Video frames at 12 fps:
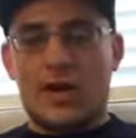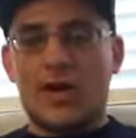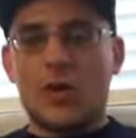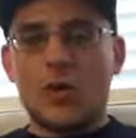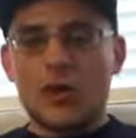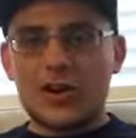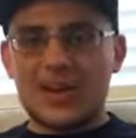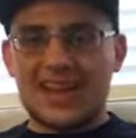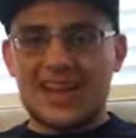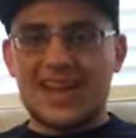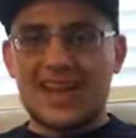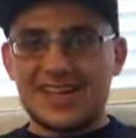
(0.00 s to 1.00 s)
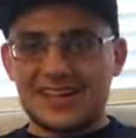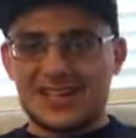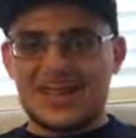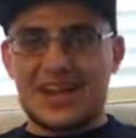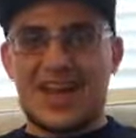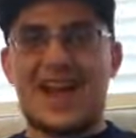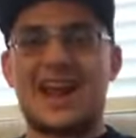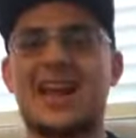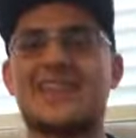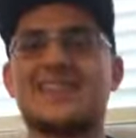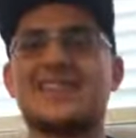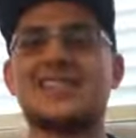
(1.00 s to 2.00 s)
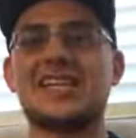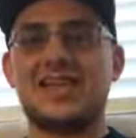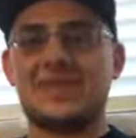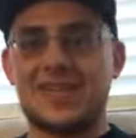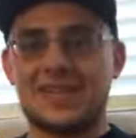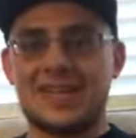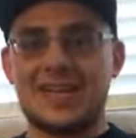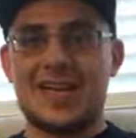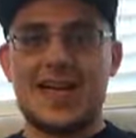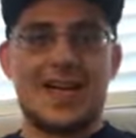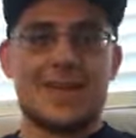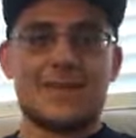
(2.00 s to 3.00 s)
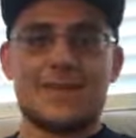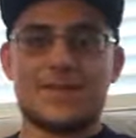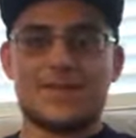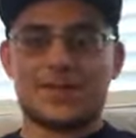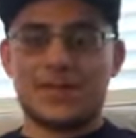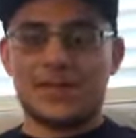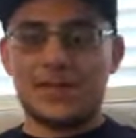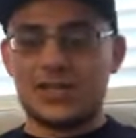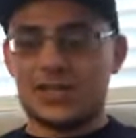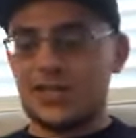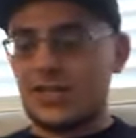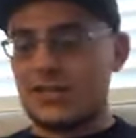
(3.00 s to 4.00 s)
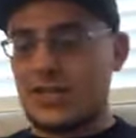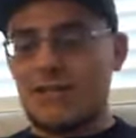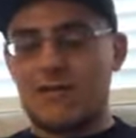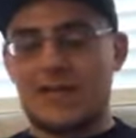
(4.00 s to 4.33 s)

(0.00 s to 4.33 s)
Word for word: I ordered it yesterday, and I received it today just shows how